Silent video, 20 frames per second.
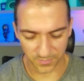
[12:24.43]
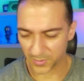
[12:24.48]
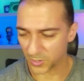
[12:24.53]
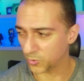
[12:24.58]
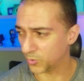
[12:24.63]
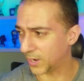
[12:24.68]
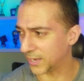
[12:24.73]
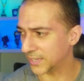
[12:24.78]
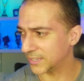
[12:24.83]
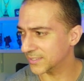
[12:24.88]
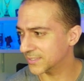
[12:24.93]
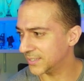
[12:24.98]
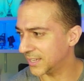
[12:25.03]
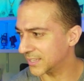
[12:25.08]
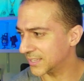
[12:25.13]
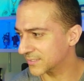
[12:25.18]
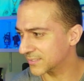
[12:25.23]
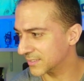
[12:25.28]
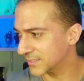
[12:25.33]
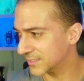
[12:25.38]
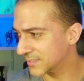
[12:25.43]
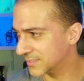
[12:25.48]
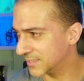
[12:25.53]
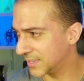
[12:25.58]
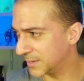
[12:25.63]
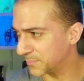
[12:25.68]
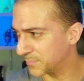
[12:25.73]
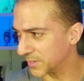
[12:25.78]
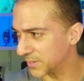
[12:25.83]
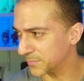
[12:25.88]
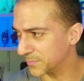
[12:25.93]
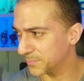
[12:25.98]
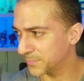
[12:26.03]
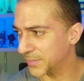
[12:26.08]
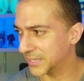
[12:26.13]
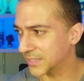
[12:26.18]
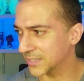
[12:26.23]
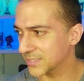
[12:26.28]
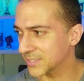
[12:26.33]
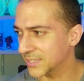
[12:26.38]
Why is that? Simple,
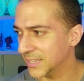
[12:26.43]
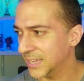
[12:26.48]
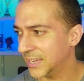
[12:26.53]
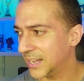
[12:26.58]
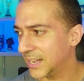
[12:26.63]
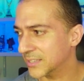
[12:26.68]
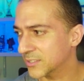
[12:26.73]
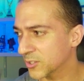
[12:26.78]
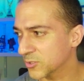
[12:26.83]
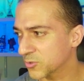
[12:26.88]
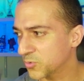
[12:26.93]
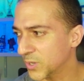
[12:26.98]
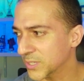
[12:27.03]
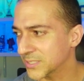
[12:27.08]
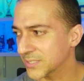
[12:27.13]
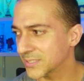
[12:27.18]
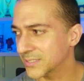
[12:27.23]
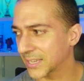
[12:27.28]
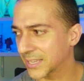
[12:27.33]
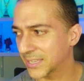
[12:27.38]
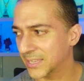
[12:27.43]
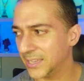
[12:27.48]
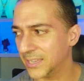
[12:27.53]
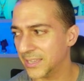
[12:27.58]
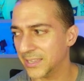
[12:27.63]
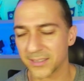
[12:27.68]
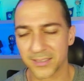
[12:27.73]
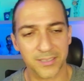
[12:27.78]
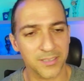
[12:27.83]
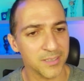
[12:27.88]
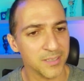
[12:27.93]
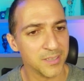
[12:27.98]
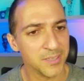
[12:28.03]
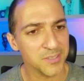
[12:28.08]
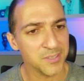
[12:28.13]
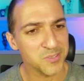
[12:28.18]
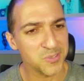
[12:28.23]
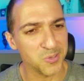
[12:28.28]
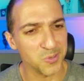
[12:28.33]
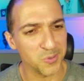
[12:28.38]
because I don't want the king
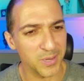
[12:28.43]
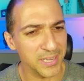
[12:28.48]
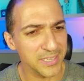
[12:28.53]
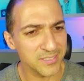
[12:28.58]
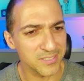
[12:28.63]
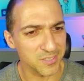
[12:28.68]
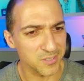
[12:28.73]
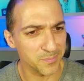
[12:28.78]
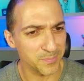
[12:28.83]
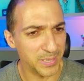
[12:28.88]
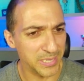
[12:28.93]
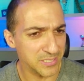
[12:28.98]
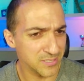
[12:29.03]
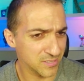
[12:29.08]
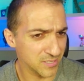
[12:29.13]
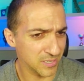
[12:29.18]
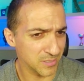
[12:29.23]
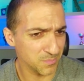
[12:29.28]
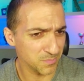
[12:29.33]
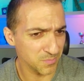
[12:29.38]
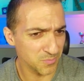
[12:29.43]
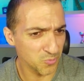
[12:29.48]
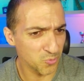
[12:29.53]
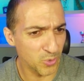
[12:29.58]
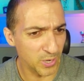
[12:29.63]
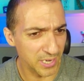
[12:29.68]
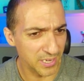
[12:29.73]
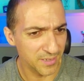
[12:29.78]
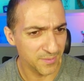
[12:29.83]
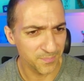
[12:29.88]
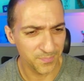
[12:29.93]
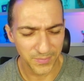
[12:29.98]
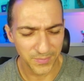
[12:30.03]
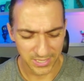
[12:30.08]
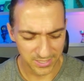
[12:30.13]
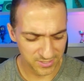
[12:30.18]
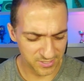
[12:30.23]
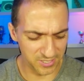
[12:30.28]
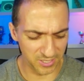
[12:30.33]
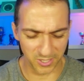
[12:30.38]
to enter by some way.
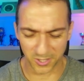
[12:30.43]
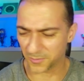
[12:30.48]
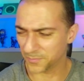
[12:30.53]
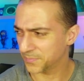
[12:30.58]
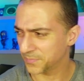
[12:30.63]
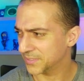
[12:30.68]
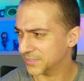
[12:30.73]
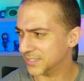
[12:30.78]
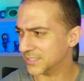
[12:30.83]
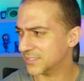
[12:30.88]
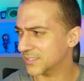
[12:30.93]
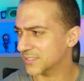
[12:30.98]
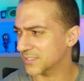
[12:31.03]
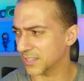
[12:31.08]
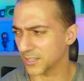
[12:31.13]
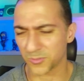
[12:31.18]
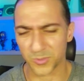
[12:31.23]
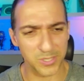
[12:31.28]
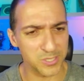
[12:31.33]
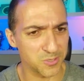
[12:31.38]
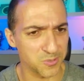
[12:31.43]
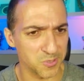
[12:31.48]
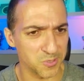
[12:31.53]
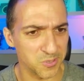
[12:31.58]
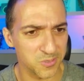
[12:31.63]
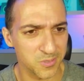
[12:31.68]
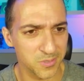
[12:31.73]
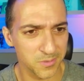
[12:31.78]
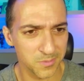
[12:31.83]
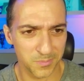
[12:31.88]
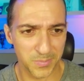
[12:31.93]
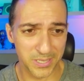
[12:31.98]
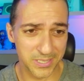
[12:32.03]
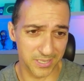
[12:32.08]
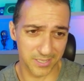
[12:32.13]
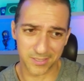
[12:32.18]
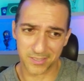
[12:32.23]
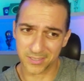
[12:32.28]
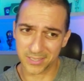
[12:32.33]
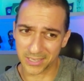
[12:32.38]
So this is always good,
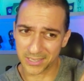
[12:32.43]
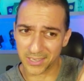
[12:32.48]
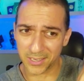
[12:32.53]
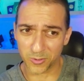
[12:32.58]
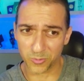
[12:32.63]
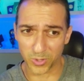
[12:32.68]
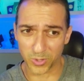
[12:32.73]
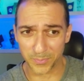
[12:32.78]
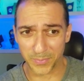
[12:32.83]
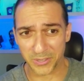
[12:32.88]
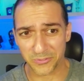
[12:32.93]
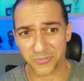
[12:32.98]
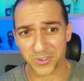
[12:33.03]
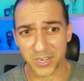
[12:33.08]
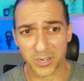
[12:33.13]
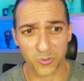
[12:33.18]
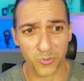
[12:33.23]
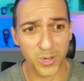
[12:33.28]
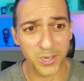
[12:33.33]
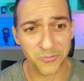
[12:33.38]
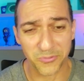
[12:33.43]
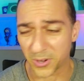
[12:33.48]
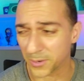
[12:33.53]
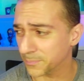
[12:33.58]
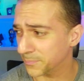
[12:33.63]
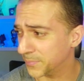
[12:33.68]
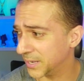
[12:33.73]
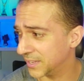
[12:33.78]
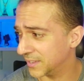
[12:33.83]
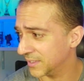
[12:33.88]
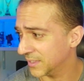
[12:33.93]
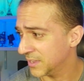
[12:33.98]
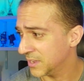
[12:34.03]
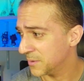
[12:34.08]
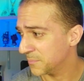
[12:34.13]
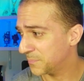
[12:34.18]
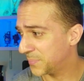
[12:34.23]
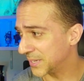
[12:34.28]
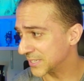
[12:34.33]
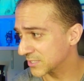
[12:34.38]
because the king will be far away from my
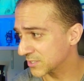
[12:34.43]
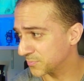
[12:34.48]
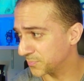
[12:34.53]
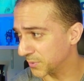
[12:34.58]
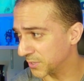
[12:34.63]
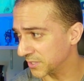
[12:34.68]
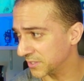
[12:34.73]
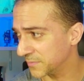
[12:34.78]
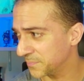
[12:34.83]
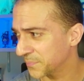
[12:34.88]
passed pawn.